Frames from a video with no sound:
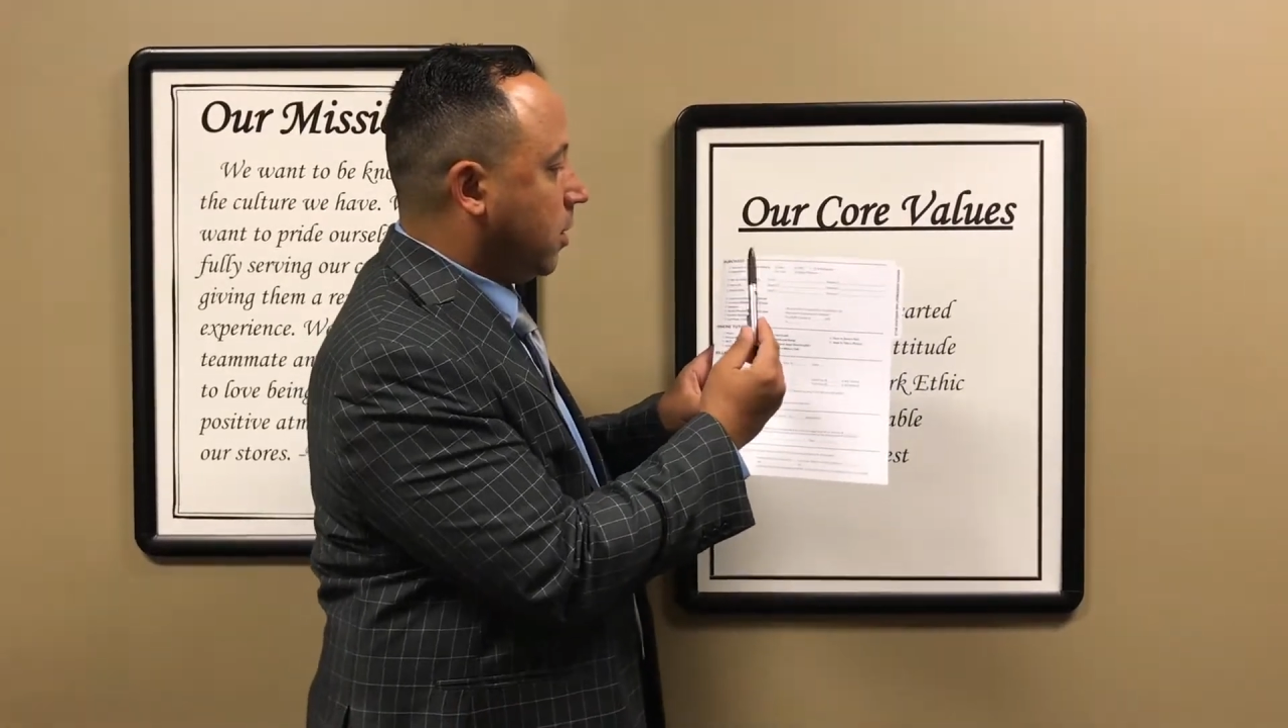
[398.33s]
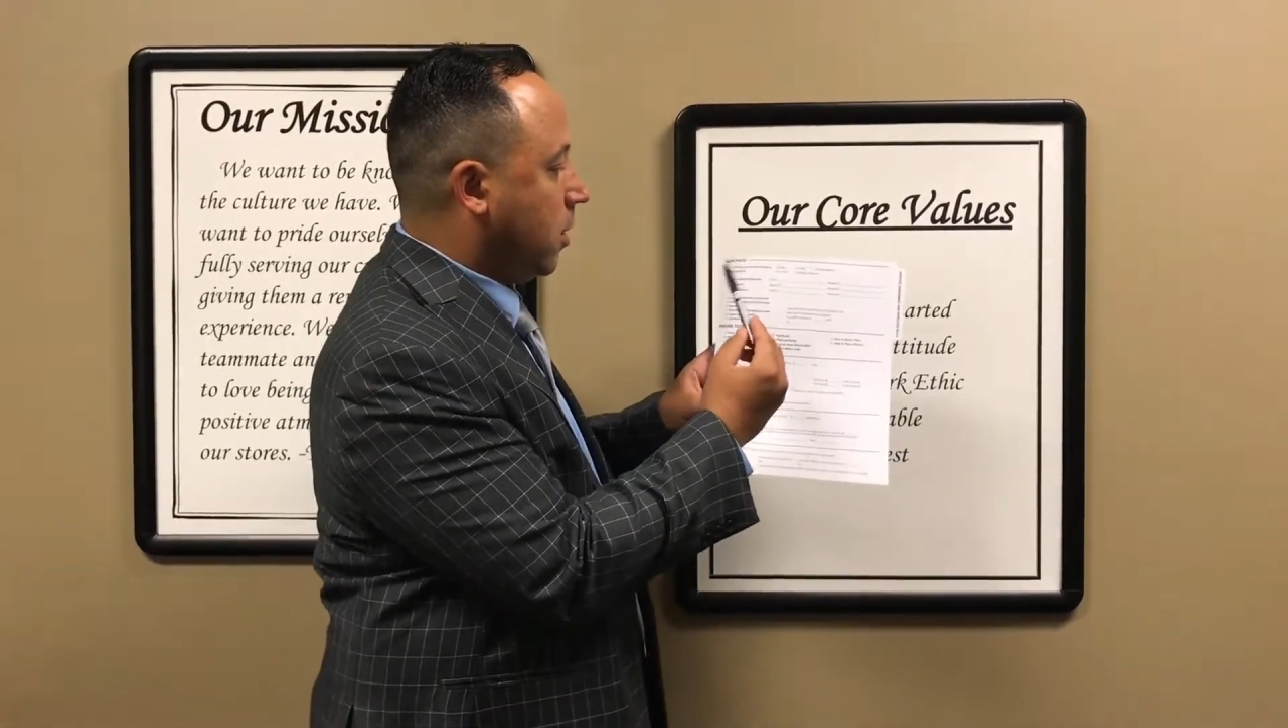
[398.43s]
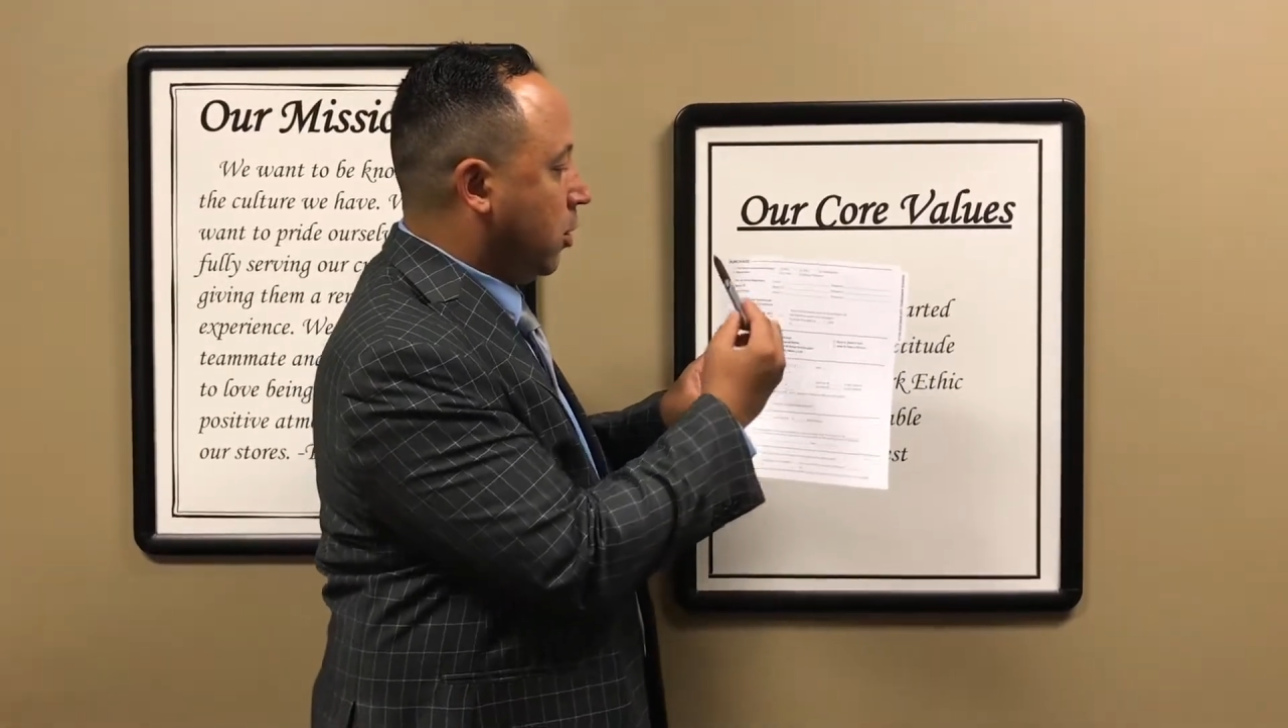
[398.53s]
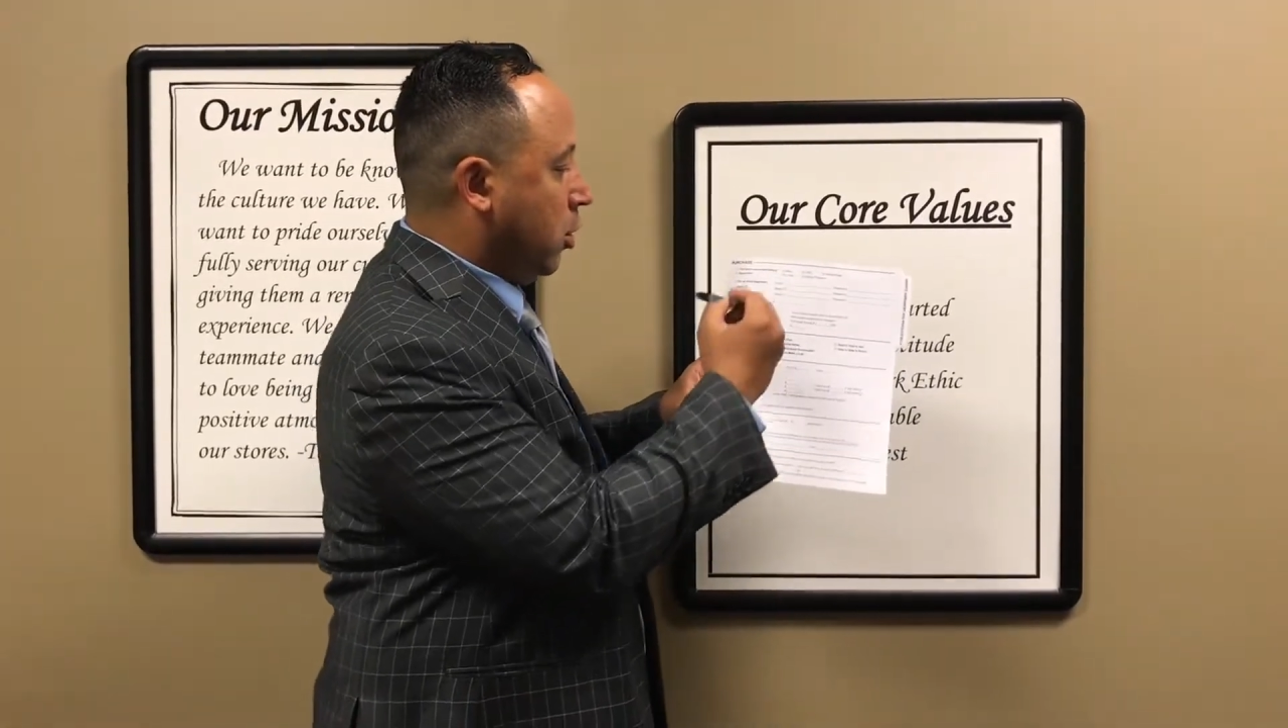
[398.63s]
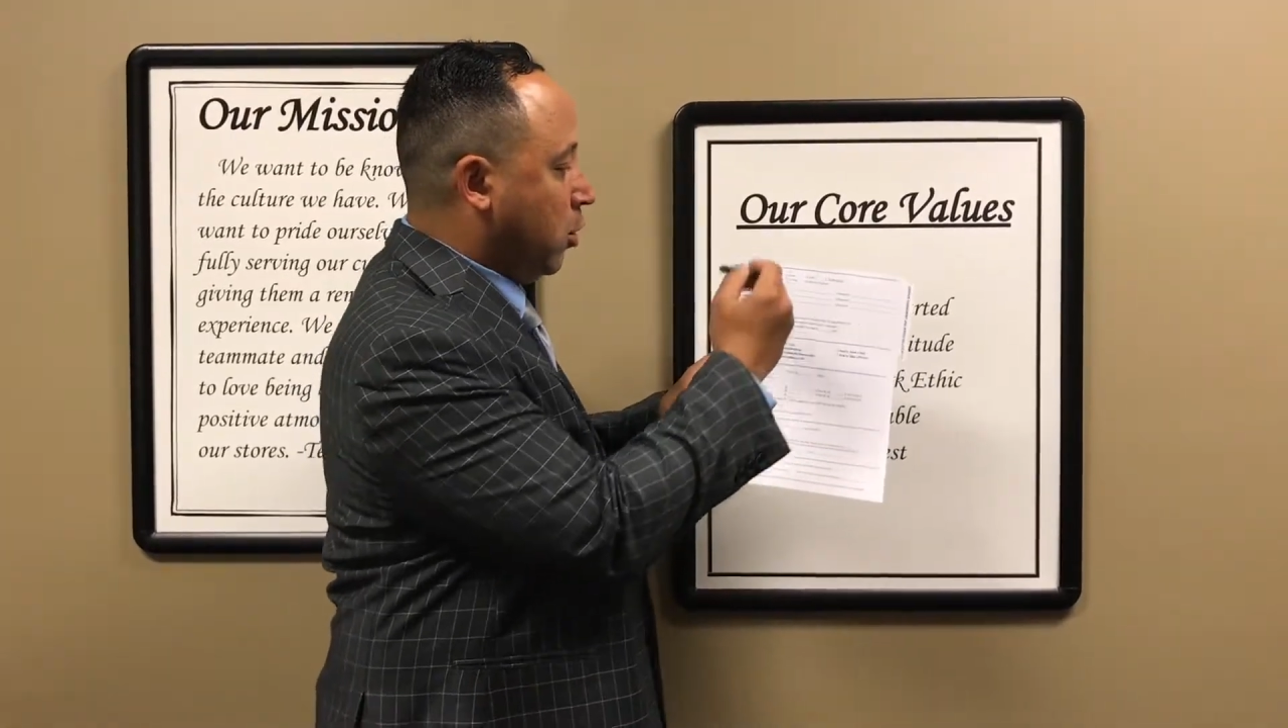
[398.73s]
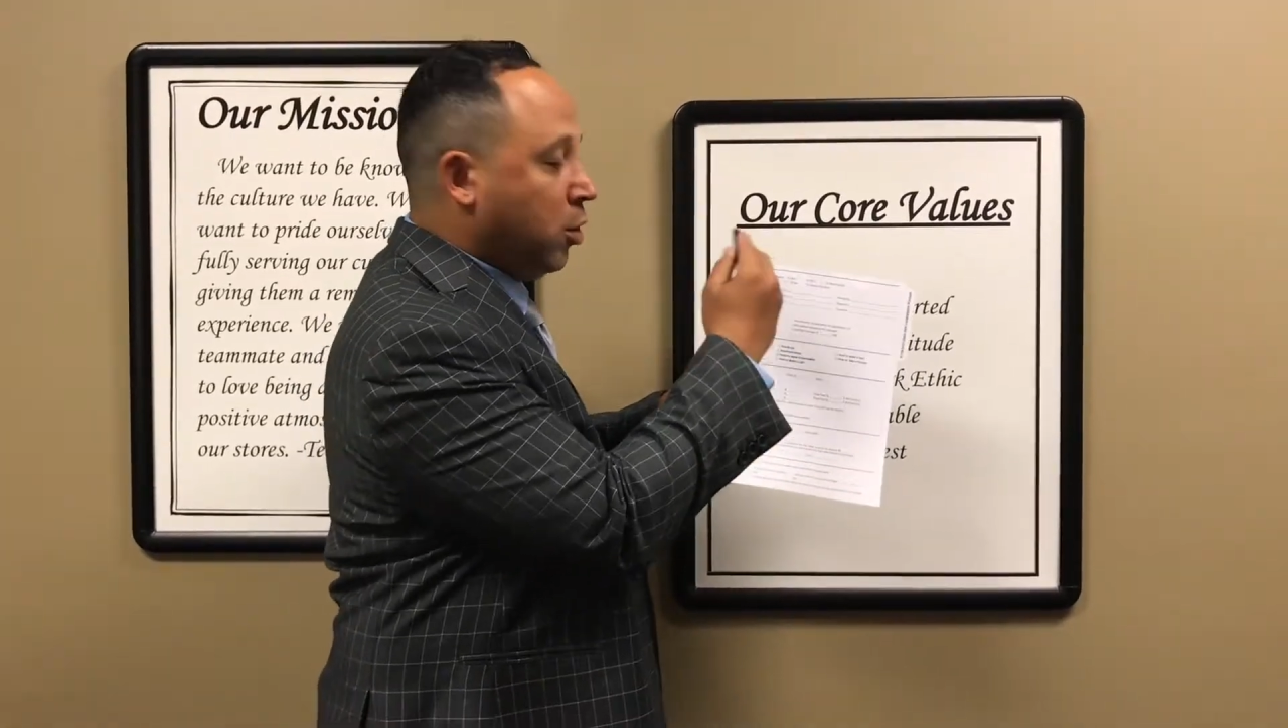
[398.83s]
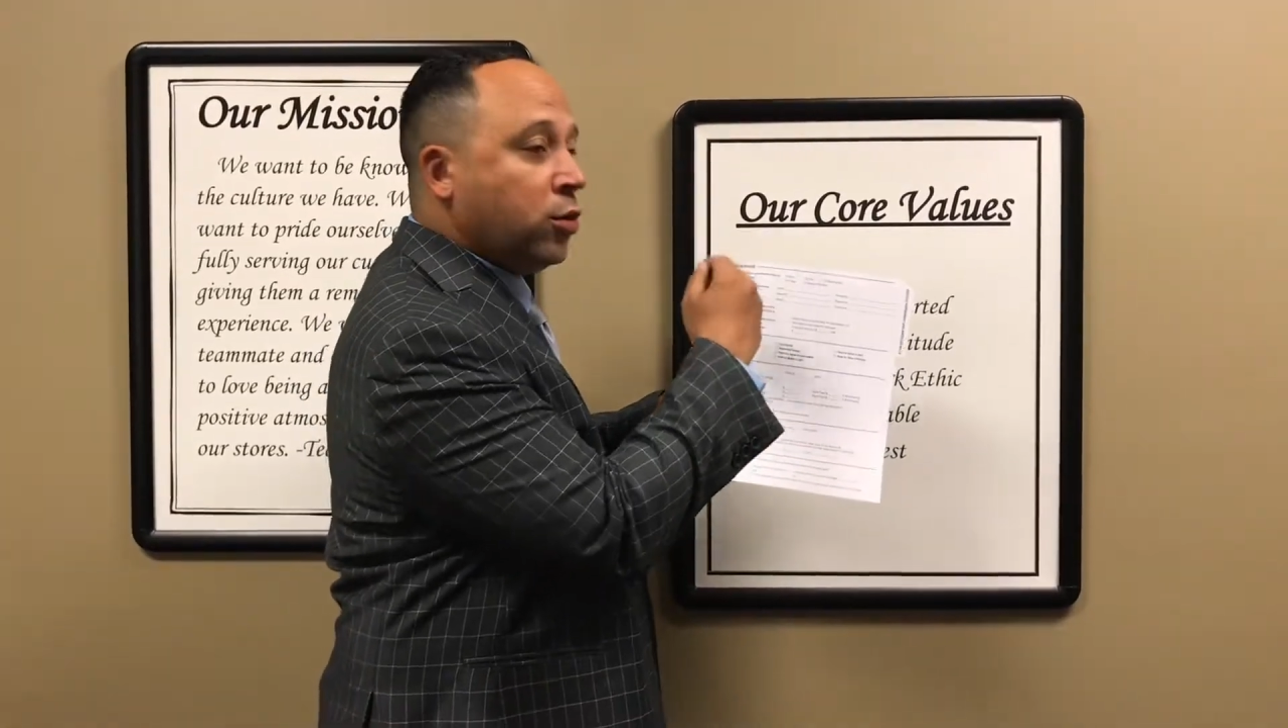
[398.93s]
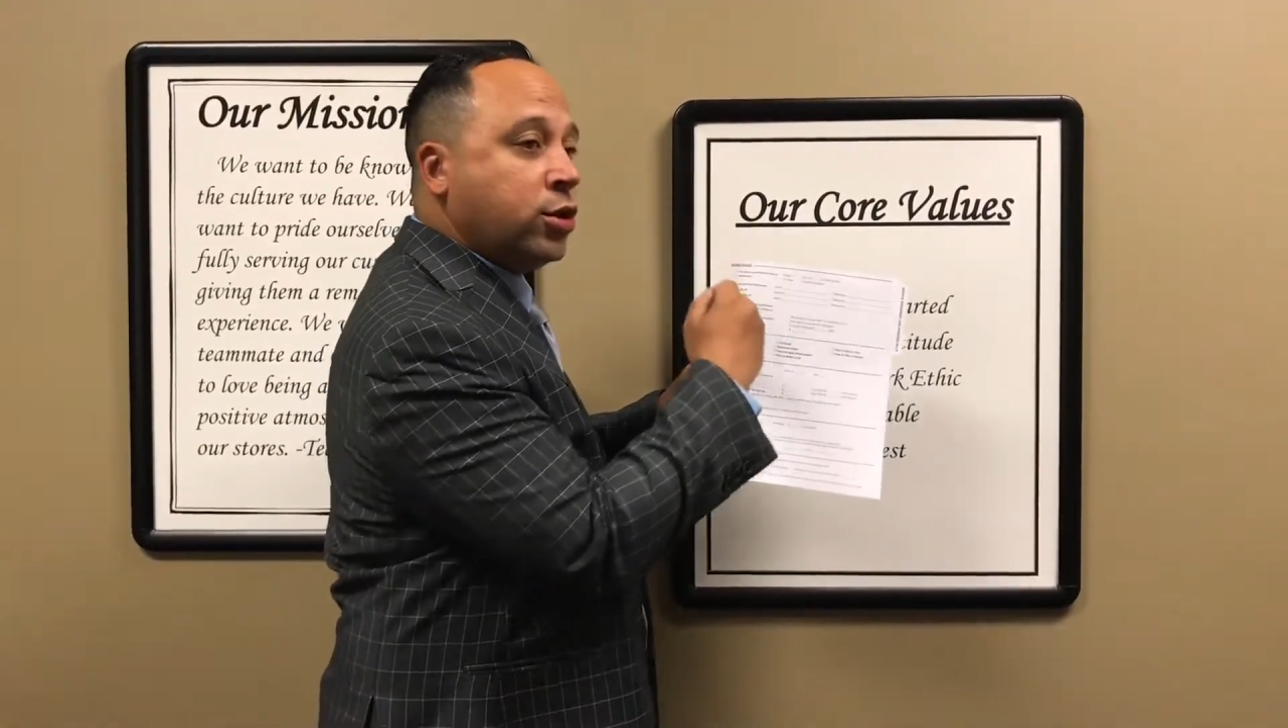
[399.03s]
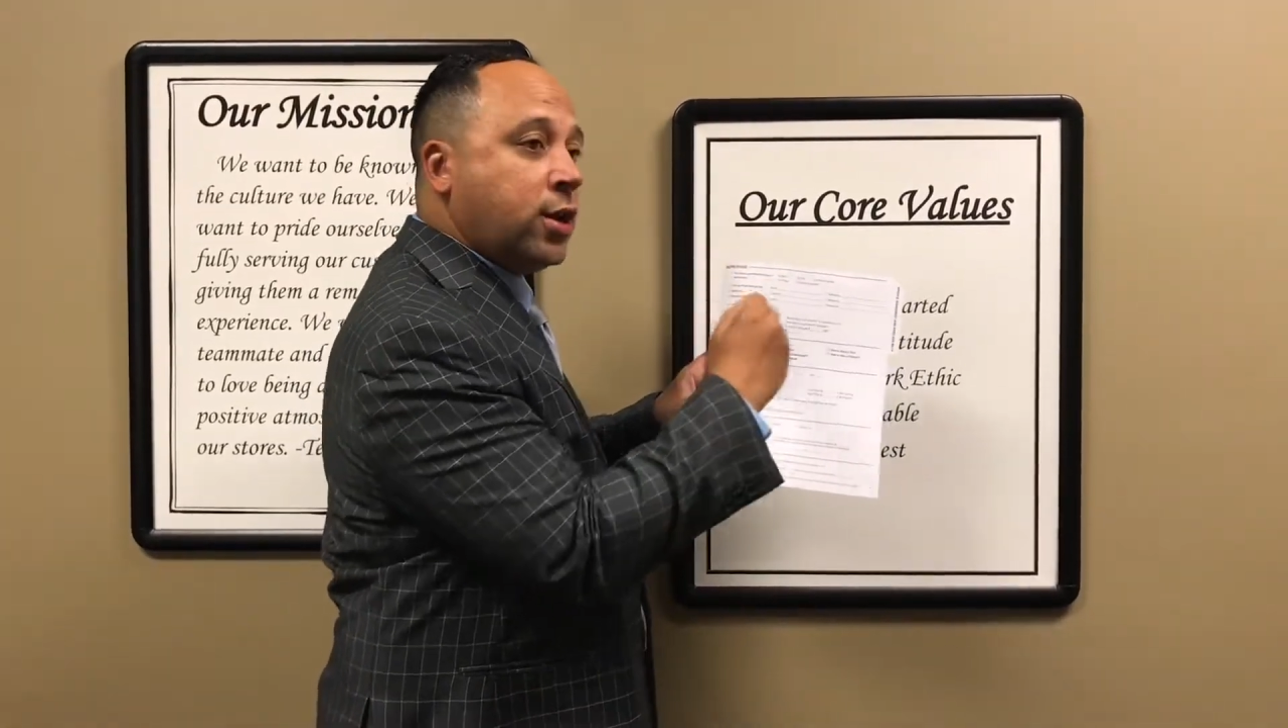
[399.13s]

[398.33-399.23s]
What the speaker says: You will